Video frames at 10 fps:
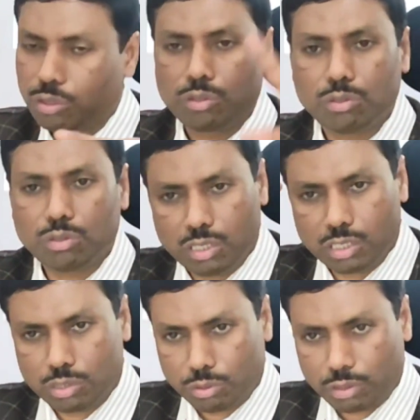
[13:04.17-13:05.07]
to do, you
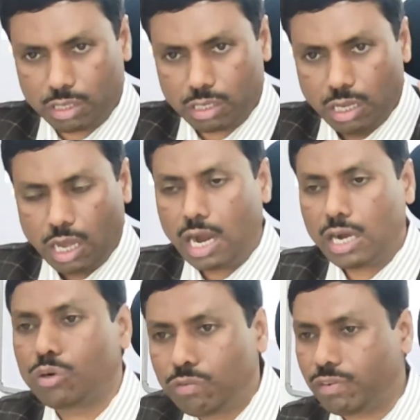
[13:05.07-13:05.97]
just do it. I
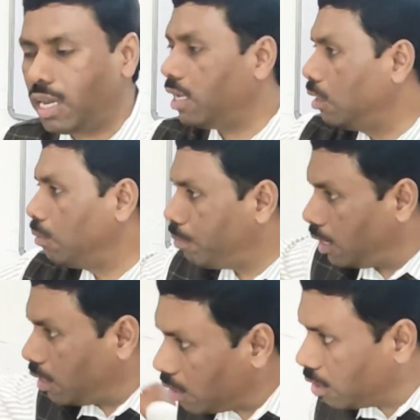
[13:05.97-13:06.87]
don't feel any
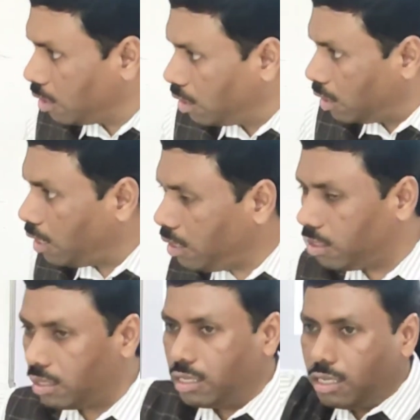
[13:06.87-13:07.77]
pain, right?
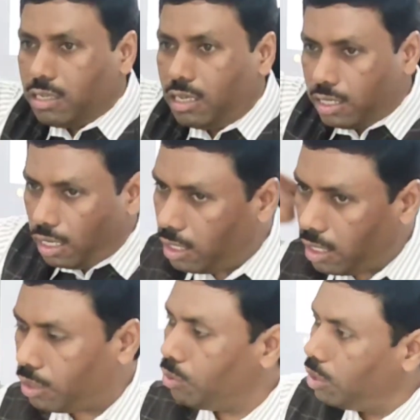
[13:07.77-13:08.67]
Really,
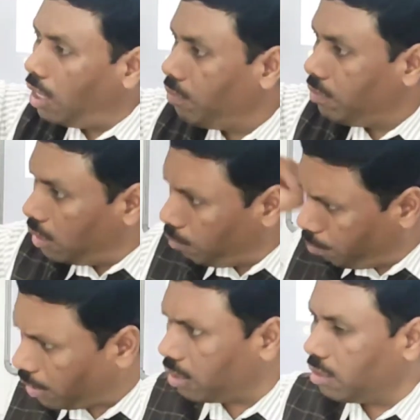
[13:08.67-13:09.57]
I don't have any
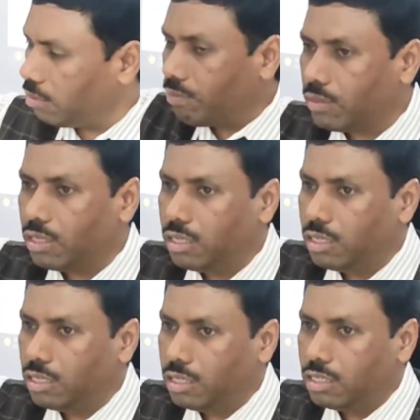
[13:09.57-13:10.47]
pain.
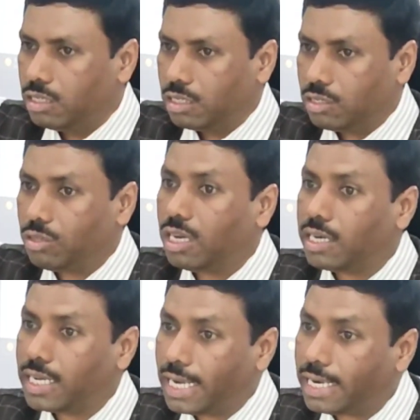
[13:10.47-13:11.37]
So the
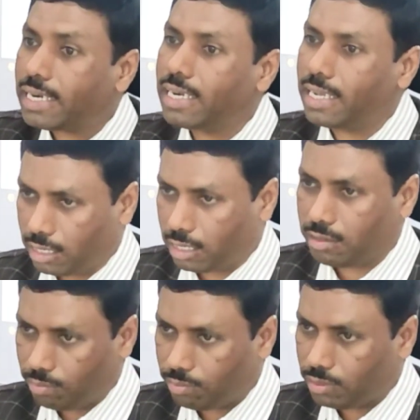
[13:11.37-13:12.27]
technique,
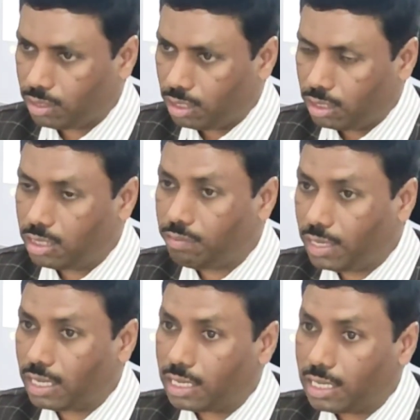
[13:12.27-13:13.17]
the
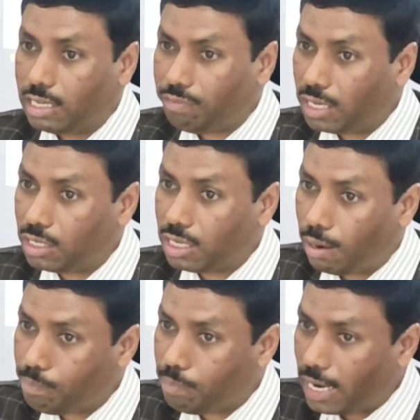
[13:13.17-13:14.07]
way, if I
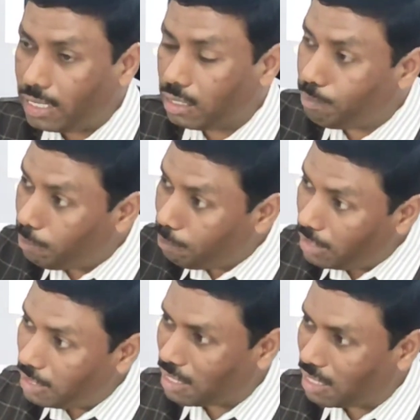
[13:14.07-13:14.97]
applied the
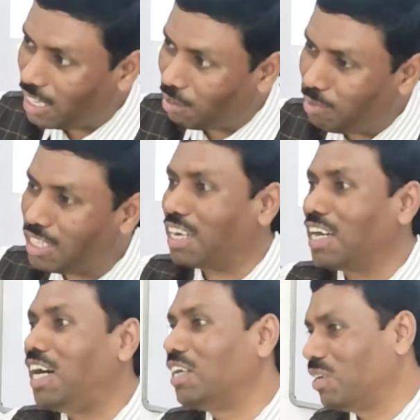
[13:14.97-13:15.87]
perpendicular, but I
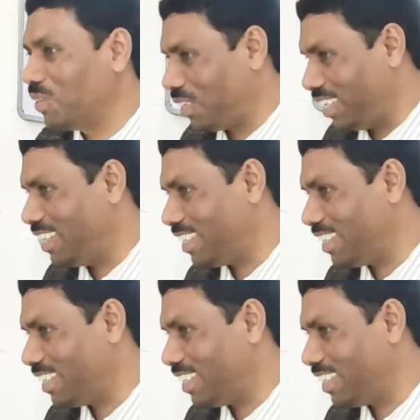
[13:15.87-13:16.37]
can't do it.